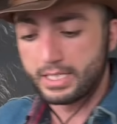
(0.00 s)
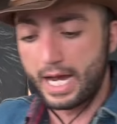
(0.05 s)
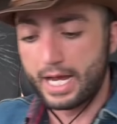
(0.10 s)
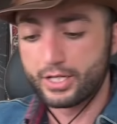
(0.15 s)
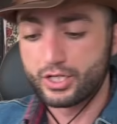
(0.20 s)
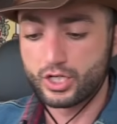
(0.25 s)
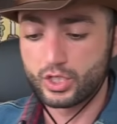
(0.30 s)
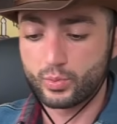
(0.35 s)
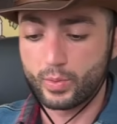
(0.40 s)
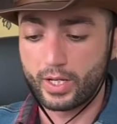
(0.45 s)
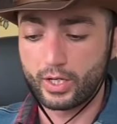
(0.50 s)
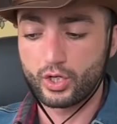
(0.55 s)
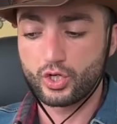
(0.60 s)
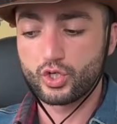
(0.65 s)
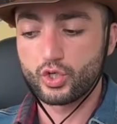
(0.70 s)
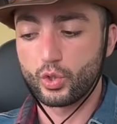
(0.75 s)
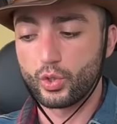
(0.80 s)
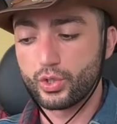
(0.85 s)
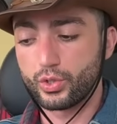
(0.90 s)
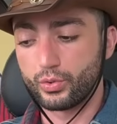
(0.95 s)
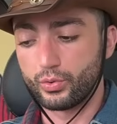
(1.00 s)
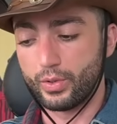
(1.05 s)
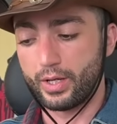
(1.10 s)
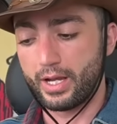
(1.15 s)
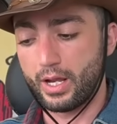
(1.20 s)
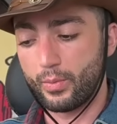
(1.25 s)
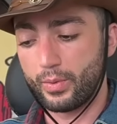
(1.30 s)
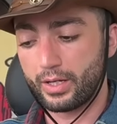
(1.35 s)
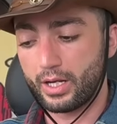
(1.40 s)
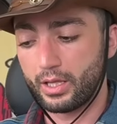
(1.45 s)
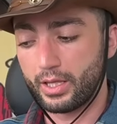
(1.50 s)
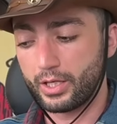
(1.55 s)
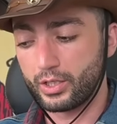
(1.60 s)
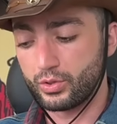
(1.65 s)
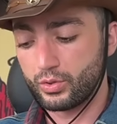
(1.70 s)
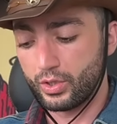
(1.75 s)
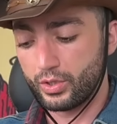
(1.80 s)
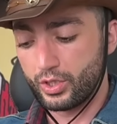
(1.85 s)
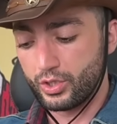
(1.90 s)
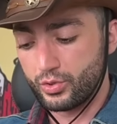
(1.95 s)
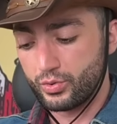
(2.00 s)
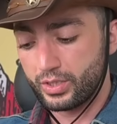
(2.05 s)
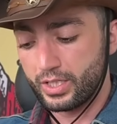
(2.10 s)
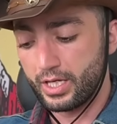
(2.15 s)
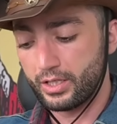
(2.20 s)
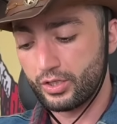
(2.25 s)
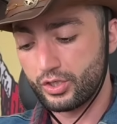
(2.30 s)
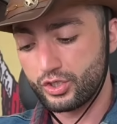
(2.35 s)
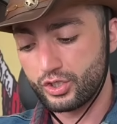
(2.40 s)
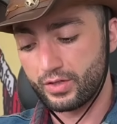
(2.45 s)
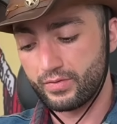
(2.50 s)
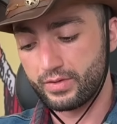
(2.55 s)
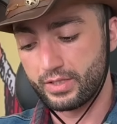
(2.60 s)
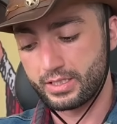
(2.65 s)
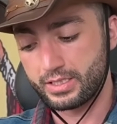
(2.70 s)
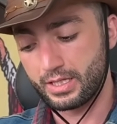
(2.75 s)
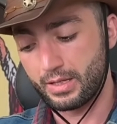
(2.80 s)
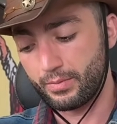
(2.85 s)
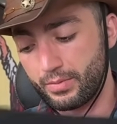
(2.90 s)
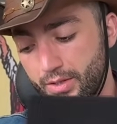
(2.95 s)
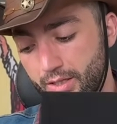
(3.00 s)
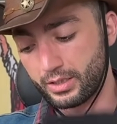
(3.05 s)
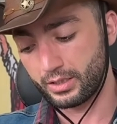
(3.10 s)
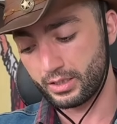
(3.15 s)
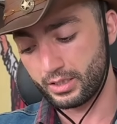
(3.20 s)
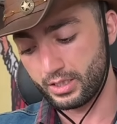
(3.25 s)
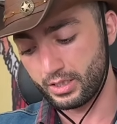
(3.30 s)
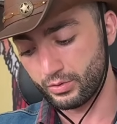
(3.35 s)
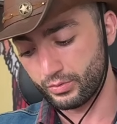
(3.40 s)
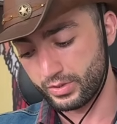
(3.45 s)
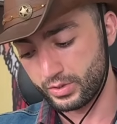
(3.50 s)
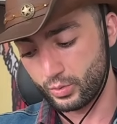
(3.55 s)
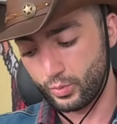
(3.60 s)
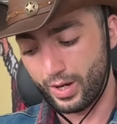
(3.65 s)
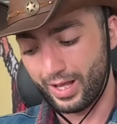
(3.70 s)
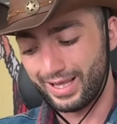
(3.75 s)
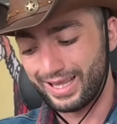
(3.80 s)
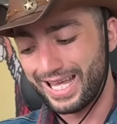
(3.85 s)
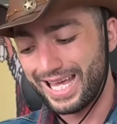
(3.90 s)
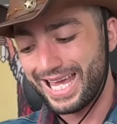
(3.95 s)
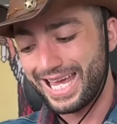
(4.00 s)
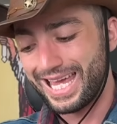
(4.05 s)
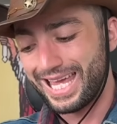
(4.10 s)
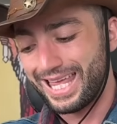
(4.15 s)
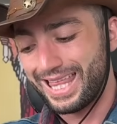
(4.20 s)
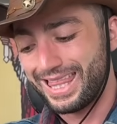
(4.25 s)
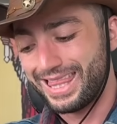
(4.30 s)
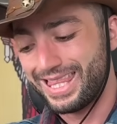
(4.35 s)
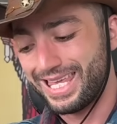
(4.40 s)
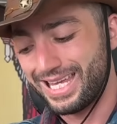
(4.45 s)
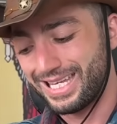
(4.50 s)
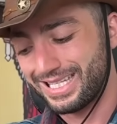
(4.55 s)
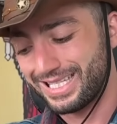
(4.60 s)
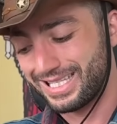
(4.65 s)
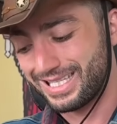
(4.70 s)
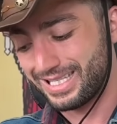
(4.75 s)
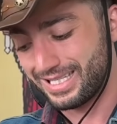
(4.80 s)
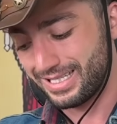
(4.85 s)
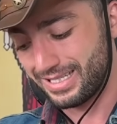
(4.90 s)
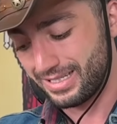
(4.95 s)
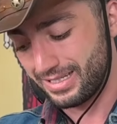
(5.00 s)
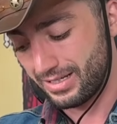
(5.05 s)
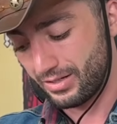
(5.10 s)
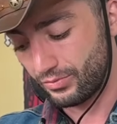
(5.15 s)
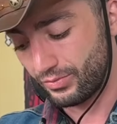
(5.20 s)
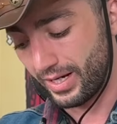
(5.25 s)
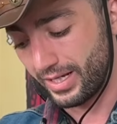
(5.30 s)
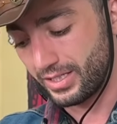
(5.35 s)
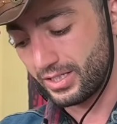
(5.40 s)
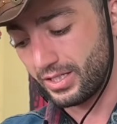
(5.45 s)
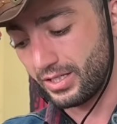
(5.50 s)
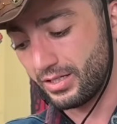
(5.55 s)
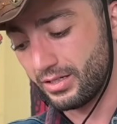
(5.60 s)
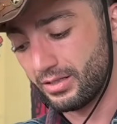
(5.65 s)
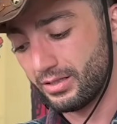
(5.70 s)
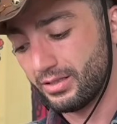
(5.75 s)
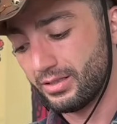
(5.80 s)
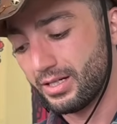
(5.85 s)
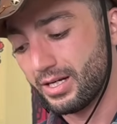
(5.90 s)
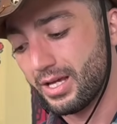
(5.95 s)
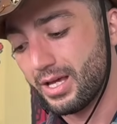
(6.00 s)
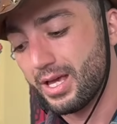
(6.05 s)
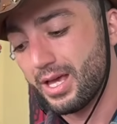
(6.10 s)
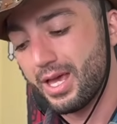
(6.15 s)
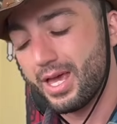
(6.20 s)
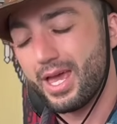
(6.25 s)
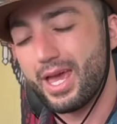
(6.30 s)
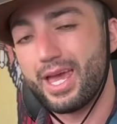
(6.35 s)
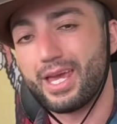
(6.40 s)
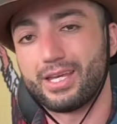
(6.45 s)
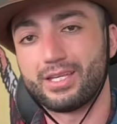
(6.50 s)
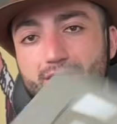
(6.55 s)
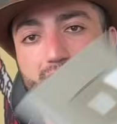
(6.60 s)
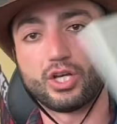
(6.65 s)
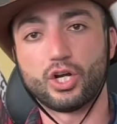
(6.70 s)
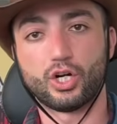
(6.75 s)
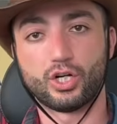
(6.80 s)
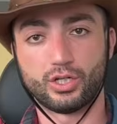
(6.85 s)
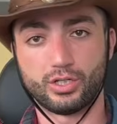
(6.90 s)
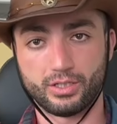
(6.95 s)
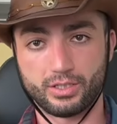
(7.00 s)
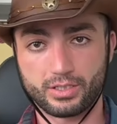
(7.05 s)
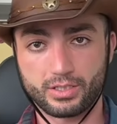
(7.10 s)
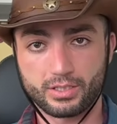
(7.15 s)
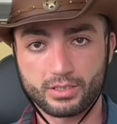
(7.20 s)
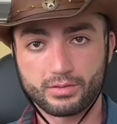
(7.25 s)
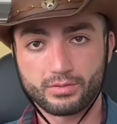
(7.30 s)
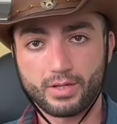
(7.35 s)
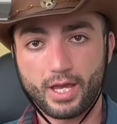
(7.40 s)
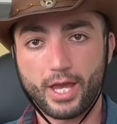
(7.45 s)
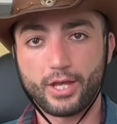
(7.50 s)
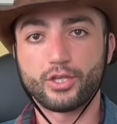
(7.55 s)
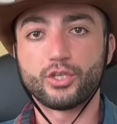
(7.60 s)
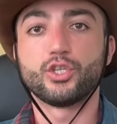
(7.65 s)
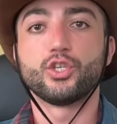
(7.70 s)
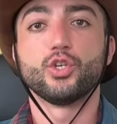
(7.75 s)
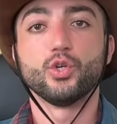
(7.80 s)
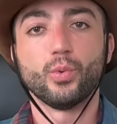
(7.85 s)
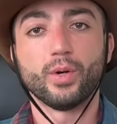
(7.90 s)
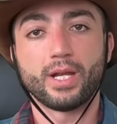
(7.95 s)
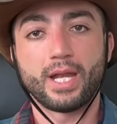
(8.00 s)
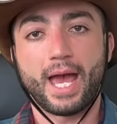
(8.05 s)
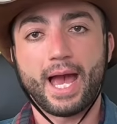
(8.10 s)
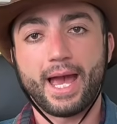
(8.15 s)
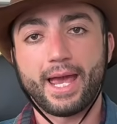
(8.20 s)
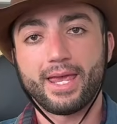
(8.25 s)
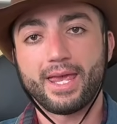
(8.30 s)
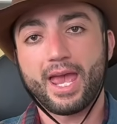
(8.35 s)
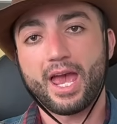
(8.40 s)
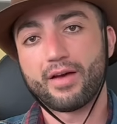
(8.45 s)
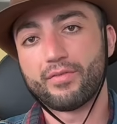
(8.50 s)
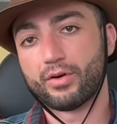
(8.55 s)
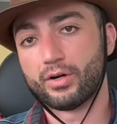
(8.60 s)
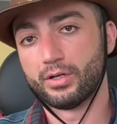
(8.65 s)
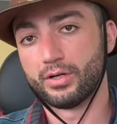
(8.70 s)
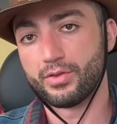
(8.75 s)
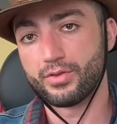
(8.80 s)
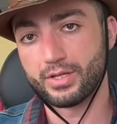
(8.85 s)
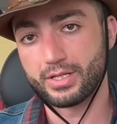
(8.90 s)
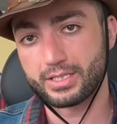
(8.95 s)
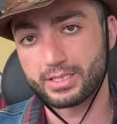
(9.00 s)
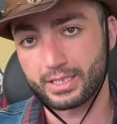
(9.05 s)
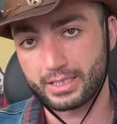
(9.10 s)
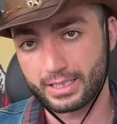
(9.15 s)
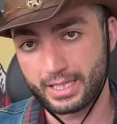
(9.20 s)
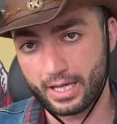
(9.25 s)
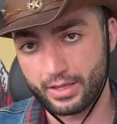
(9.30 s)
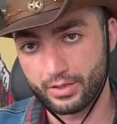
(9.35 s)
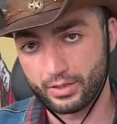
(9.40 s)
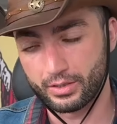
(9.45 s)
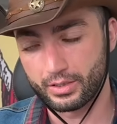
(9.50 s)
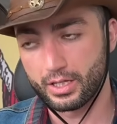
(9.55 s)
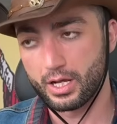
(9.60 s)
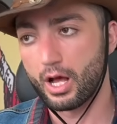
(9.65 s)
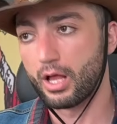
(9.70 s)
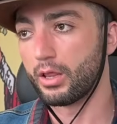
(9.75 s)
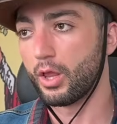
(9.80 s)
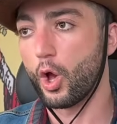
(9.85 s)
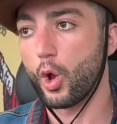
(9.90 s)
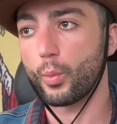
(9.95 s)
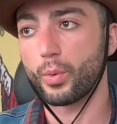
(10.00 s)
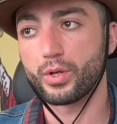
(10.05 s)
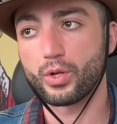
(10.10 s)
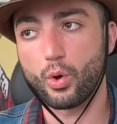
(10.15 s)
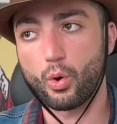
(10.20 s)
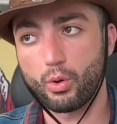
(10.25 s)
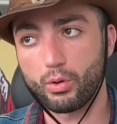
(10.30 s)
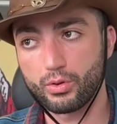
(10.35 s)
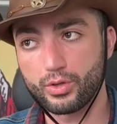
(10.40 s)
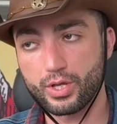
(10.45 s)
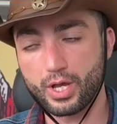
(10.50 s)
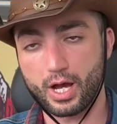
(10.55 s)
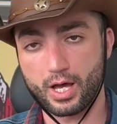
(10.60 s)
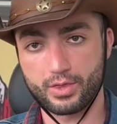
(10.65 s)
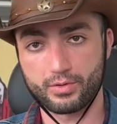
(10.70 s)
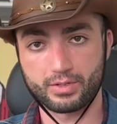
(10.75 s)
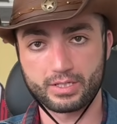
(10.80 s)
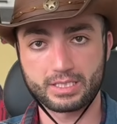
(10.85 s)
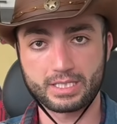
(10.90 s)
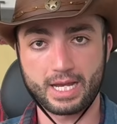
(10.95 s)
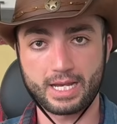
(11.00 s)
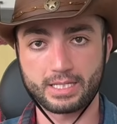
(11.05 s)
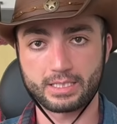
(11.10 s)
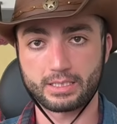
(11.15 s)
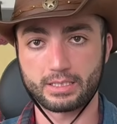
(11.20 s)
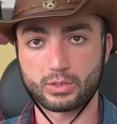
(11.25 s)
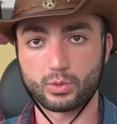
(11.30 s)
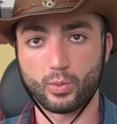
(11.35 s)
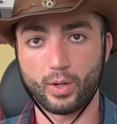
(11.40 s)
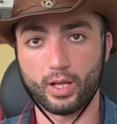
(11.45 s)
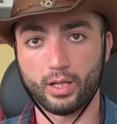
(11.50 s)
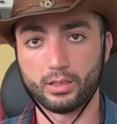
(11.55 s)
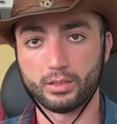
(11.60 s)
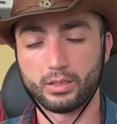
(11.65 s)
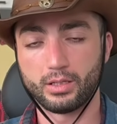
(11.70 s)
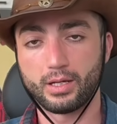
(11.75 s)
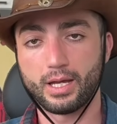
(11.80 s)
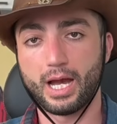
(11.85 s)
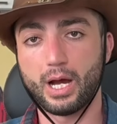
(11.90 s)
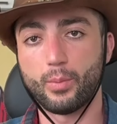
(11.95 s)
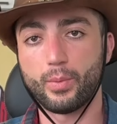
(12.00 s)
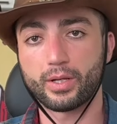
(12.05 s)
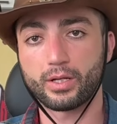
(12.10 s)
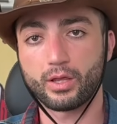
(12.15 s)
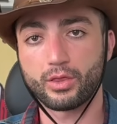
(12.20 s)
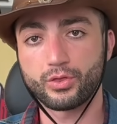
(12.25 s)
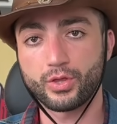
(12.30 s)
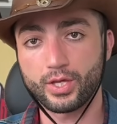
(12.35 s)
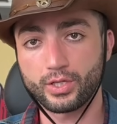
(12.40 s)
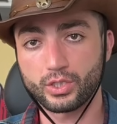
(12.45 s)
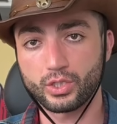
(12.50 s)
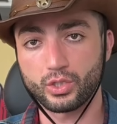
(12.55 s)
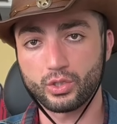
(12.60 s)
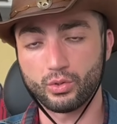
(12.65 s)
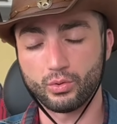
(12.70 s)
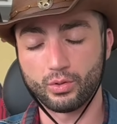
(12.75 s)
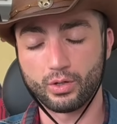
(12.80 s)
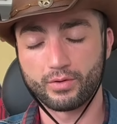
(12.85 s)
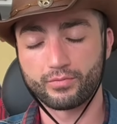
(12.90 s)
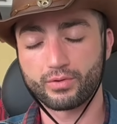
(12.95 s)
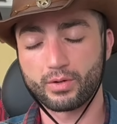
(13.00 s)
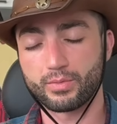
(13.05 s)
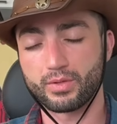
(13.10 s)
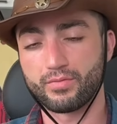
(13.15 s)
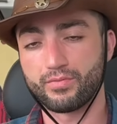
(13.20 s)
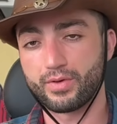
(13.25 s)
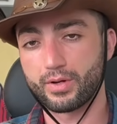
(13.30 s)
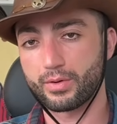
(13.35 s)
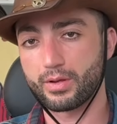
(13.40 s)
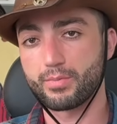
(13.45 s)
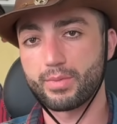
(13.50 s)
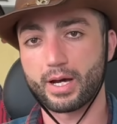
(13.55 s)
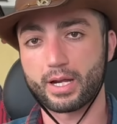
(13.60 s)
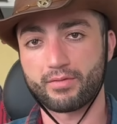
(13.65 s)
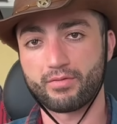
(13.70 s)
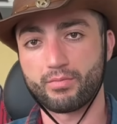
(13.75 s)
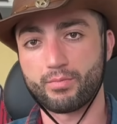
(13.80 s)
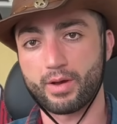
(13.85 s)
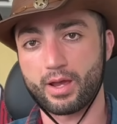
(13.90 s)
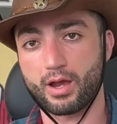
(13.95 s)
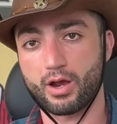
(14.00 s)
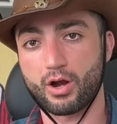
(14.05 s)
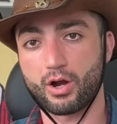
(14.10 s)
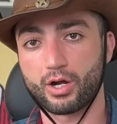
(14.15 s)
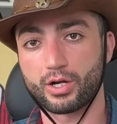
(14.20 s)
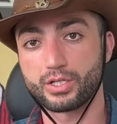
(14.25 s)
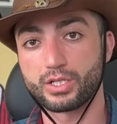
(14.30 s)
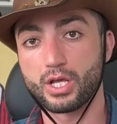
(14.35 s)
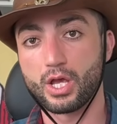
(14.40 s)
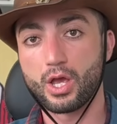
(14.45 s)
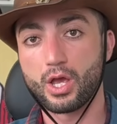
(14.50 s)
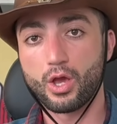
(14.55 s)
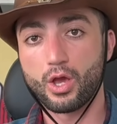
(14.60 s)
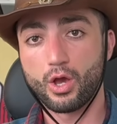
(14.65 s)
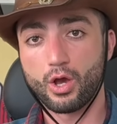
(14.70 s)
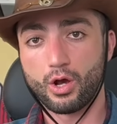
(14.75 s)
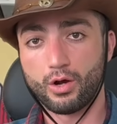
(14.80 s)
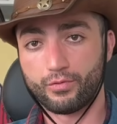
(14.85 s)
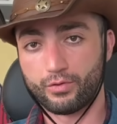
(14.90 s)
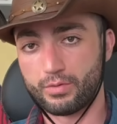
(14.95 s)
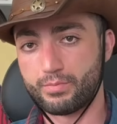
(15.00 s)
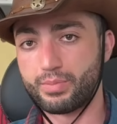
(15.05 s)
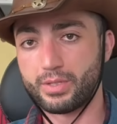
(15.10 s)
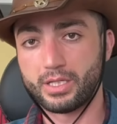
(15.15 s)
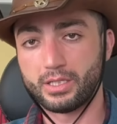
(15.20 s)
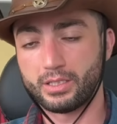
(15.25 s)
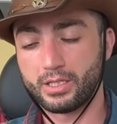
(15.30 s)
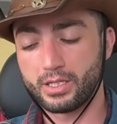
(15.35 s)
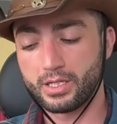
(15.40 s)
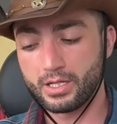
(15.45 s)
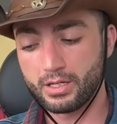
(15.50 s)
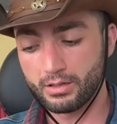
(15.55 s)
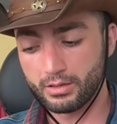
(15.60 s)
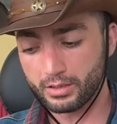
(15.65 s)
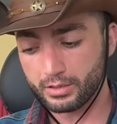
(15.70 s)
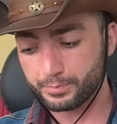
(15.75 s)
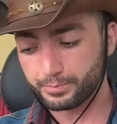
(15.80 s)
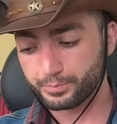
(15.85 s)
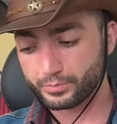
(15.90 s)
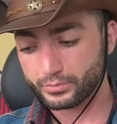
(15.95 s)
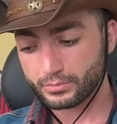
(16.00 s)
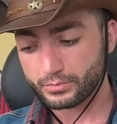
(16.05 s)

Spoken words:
I just want to show you and I want to let you know that you can achieve the same thing here as well. This right here is earned, and you and I have earned this together, along with all the other signs as well. I want to thank you from the very bottom of my heart for being in here.